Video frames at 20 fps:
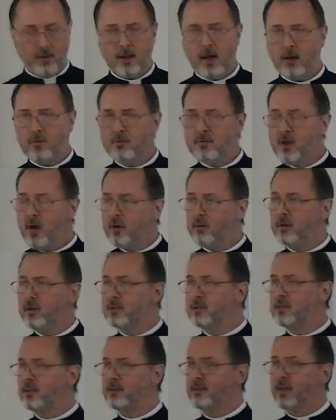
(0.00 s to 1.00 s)
Now
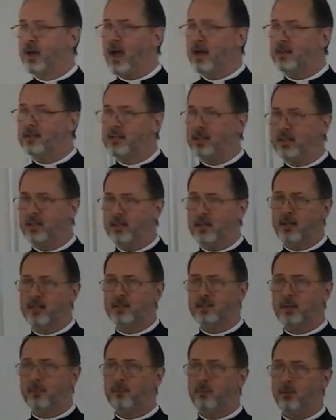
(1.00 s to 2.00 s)
notice that the idea
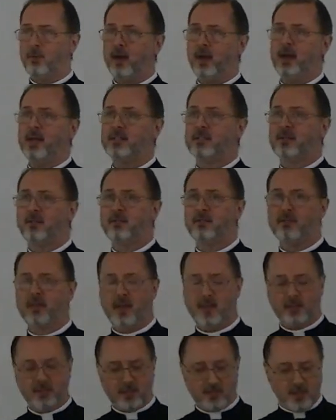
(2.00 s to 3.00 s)
is the praise and
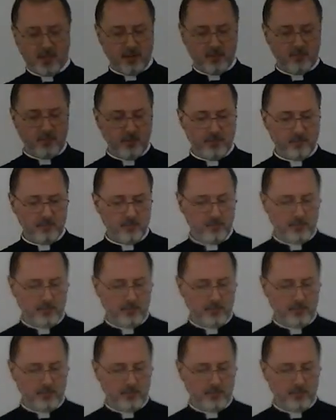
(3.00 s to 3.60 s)
thanksgiving.